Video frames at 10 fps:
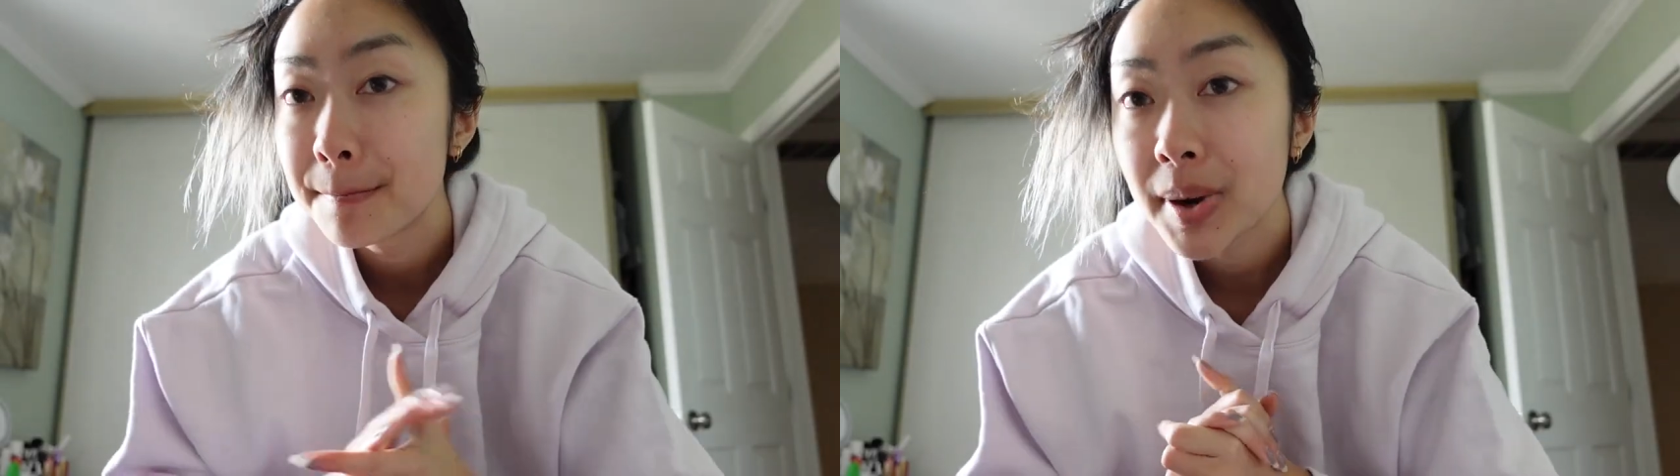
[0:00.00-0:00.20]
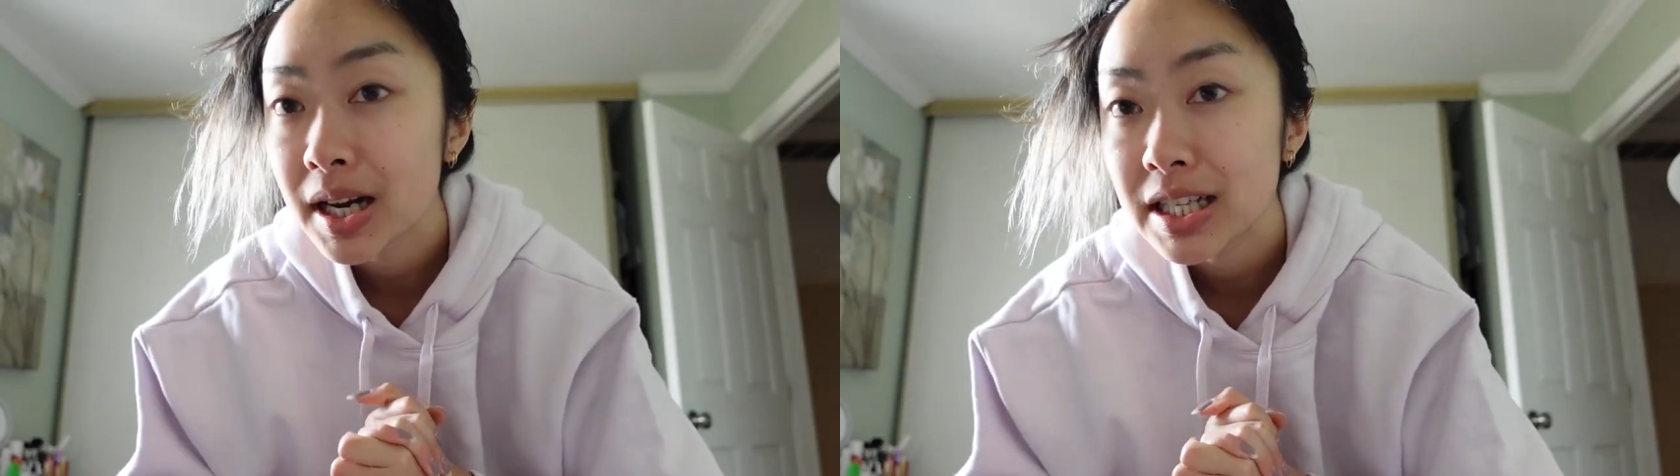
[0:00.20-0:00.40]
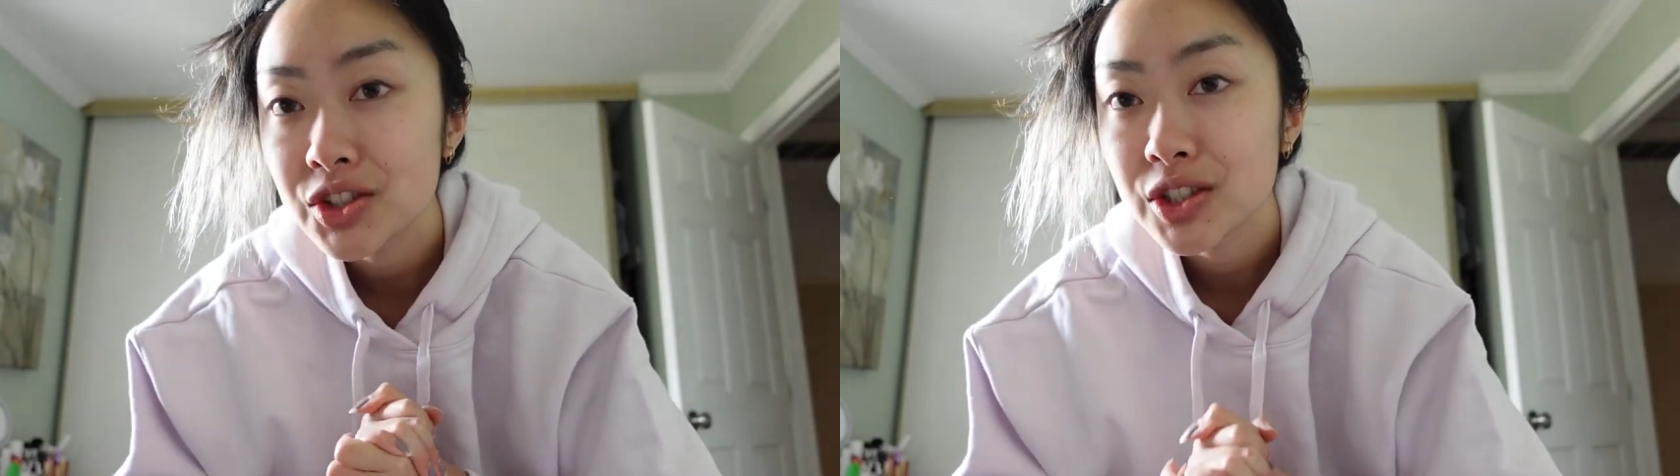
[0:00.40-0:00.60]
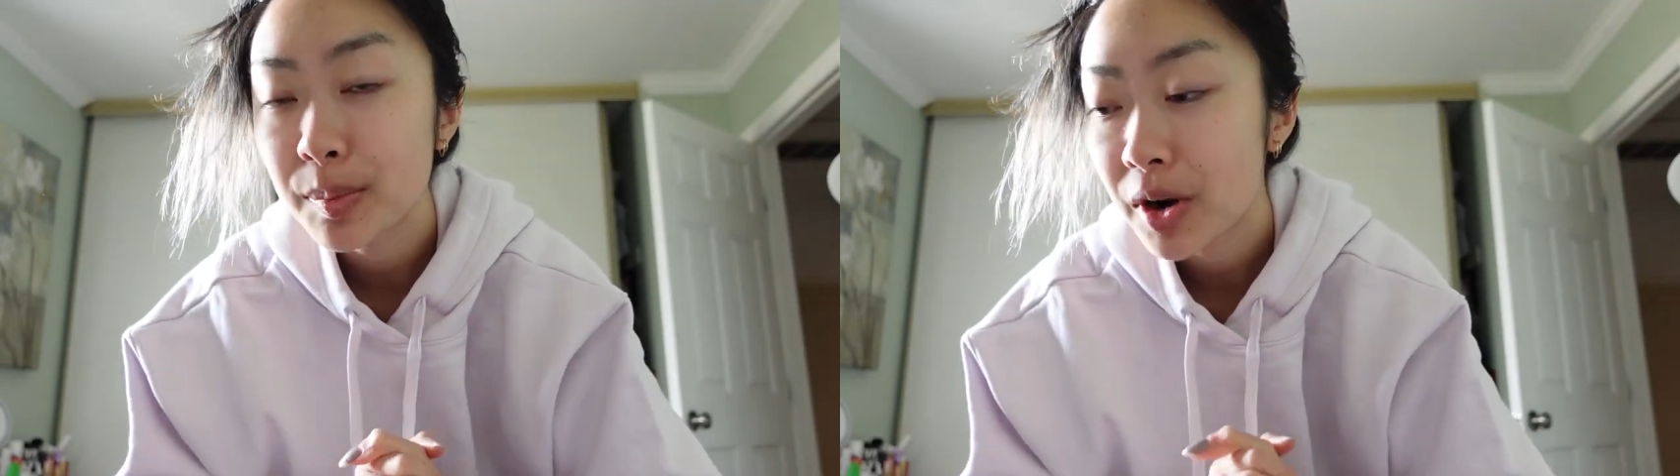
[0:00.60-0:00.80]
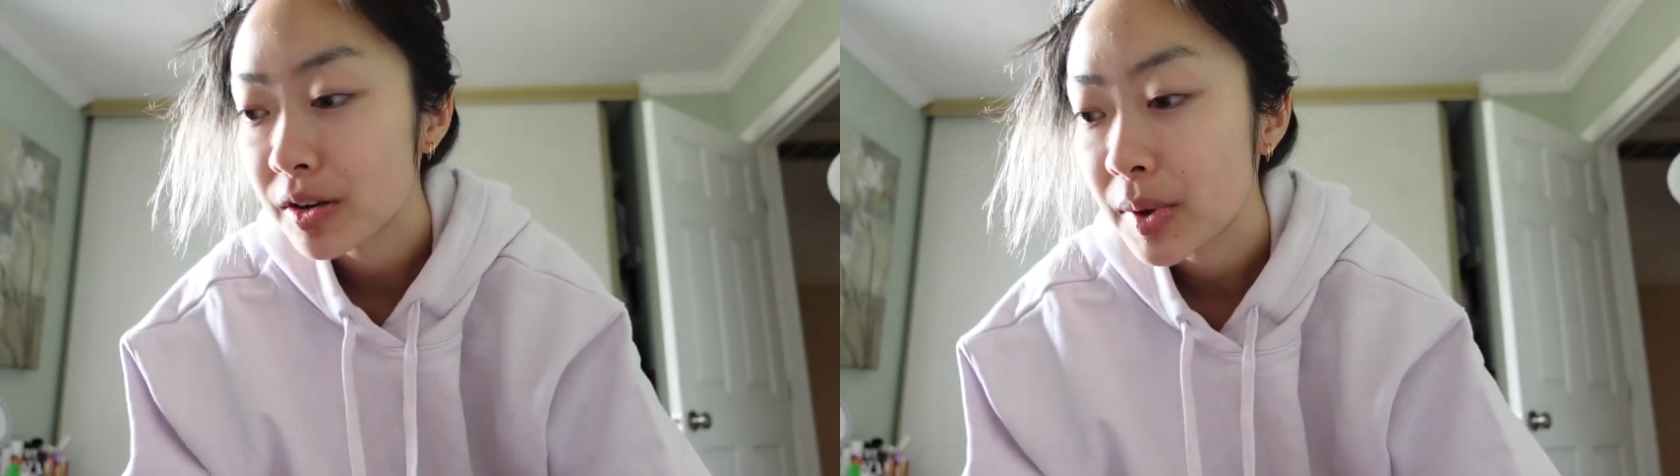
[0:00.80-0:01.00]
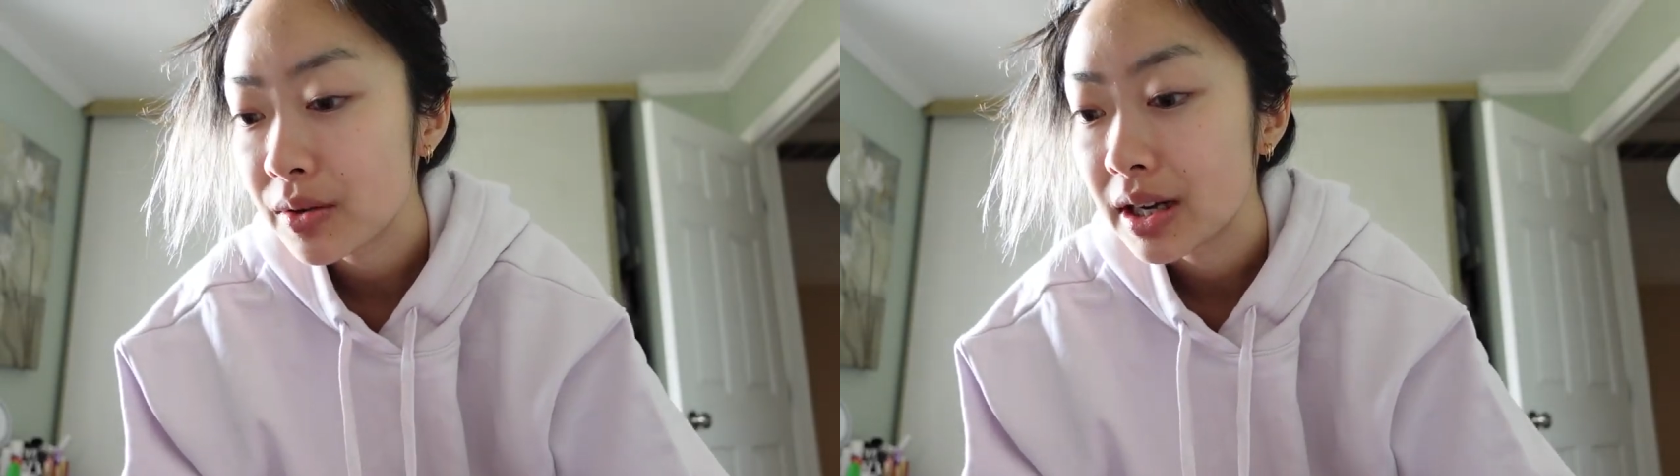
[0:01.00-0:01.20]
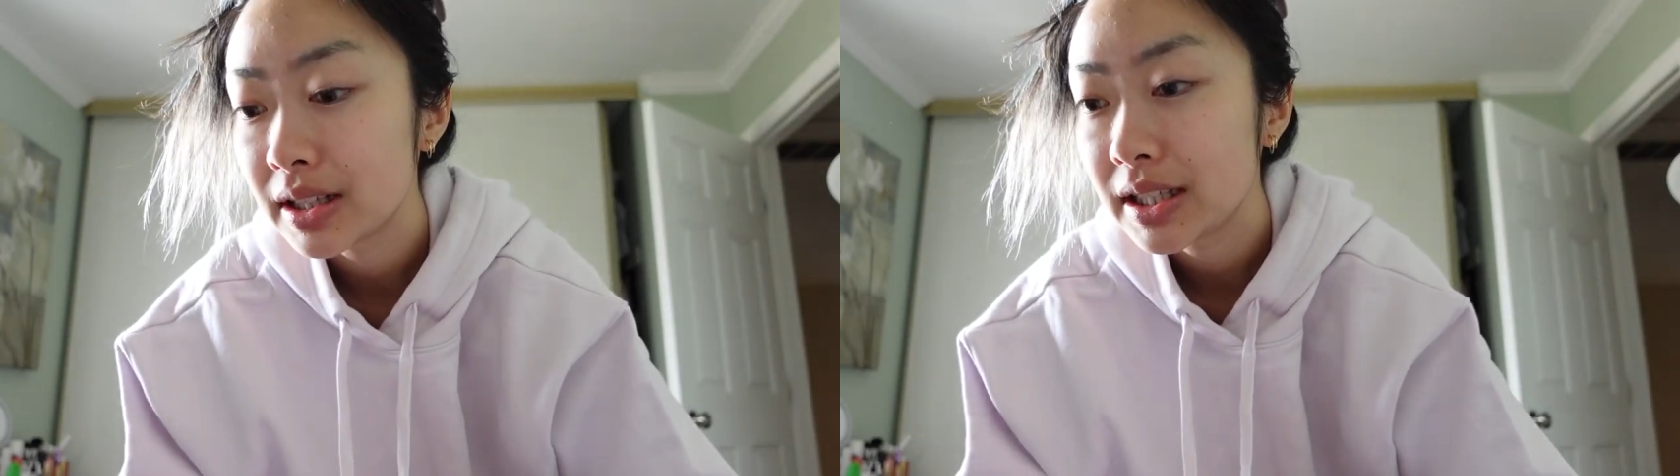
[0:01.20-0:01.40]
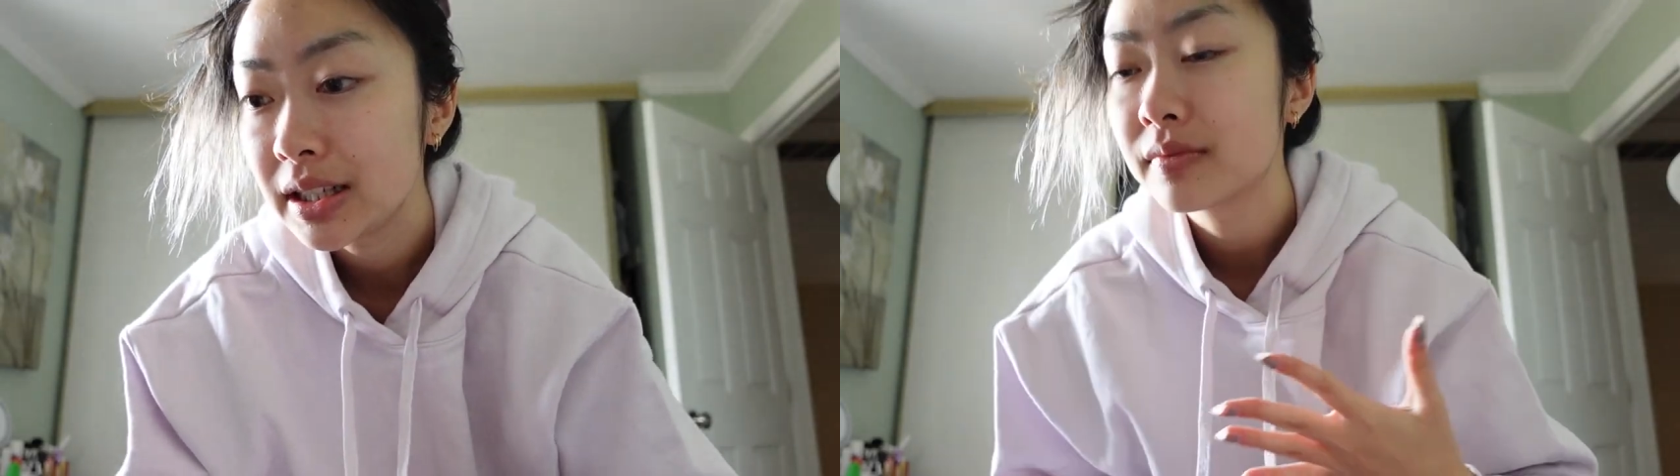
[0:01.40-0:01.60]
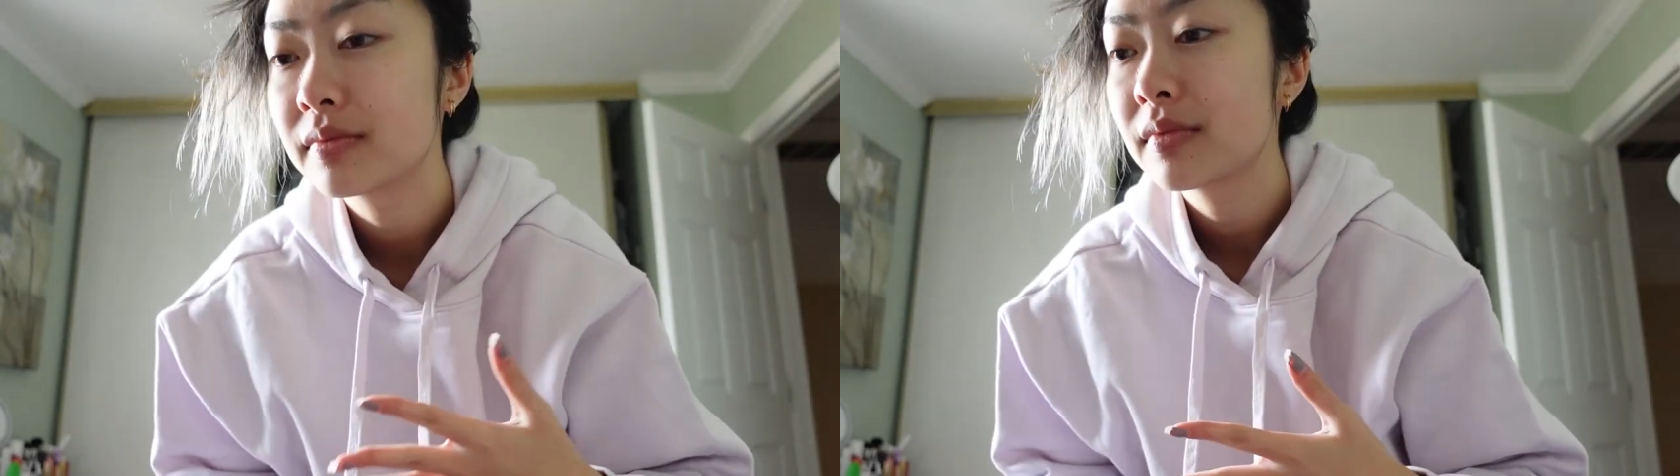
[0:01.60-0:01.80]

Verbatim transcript: but it's just a part of my reality